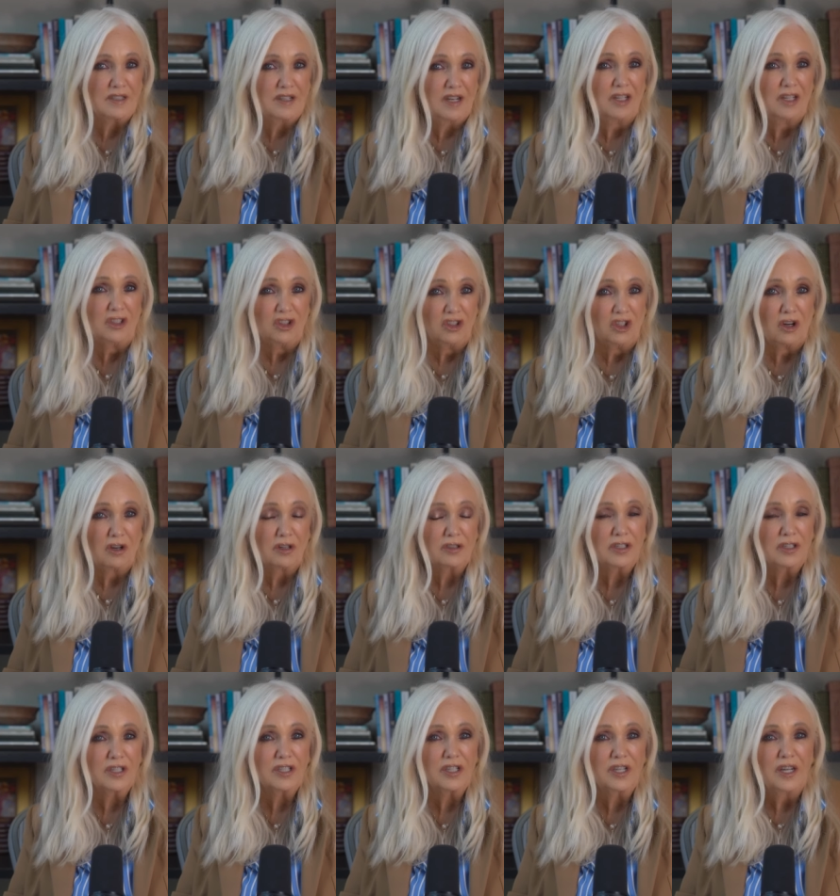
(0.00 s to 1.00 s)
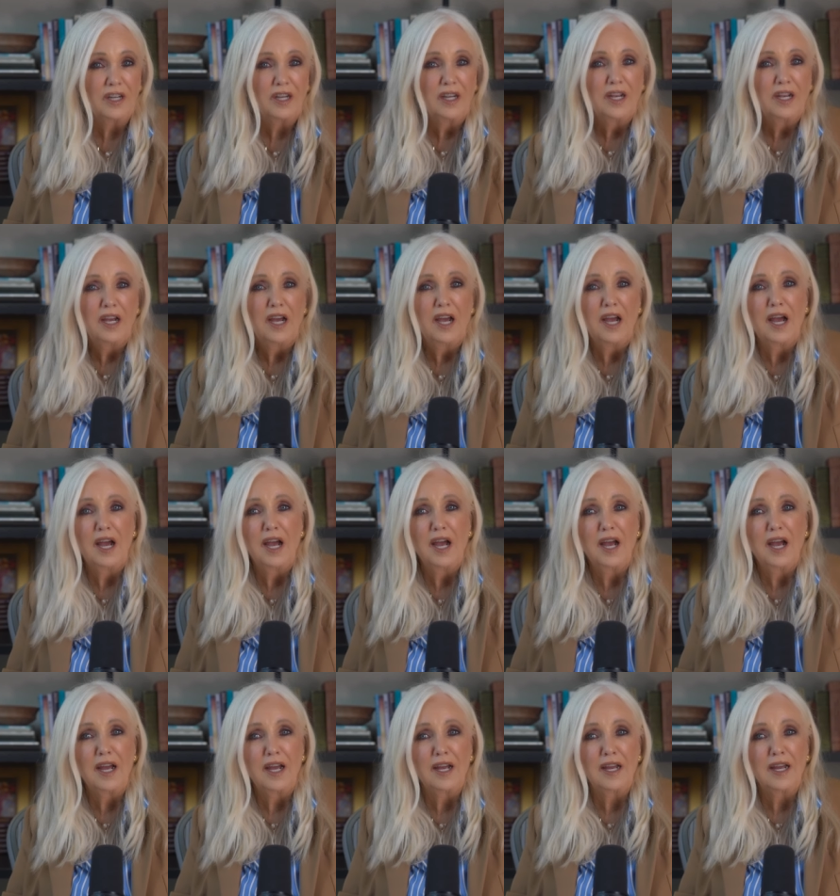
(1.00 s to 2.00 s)
a lot,
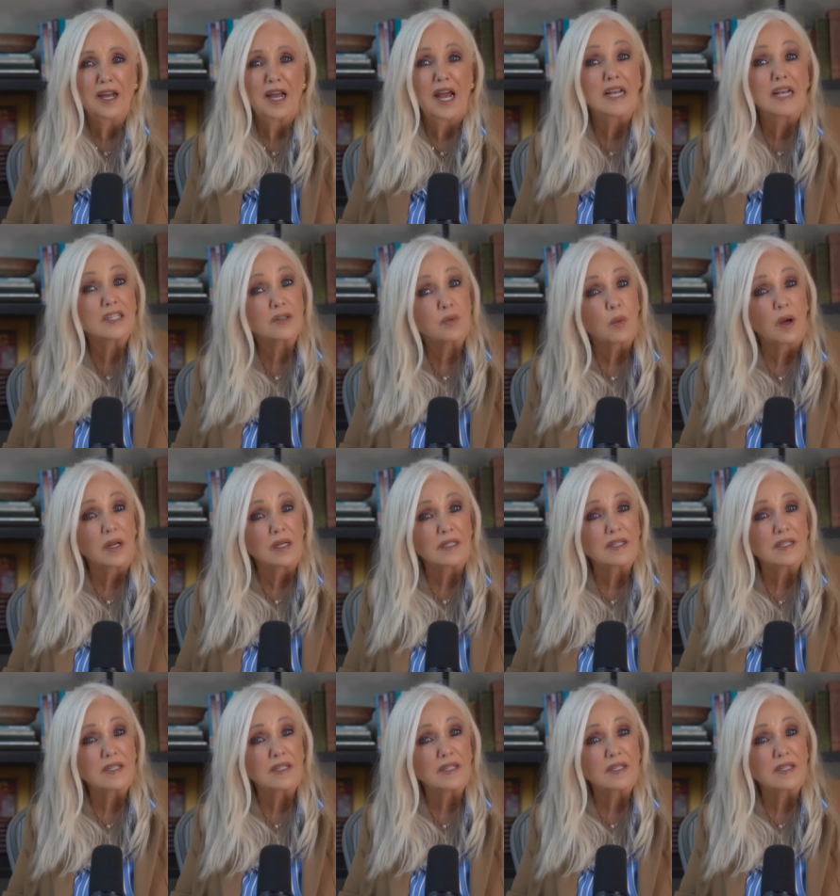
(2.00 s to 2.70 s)
as well as